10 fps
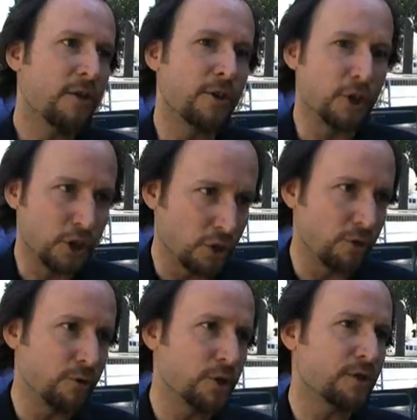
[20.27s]
The
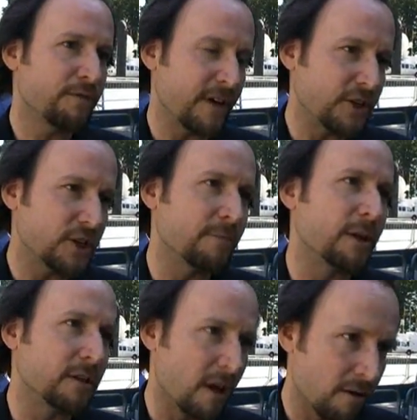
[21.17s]
Jews faced him
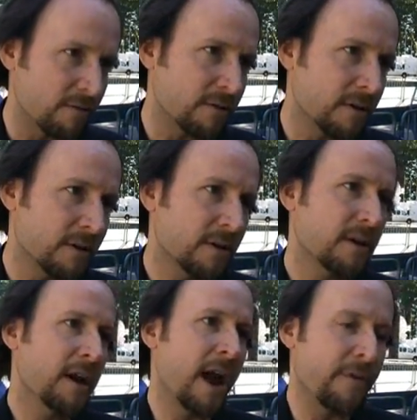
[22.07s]
alone,
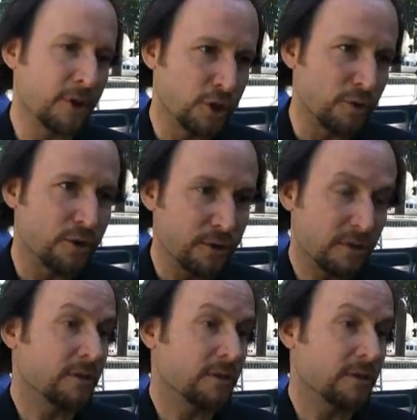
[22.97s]
and the Jews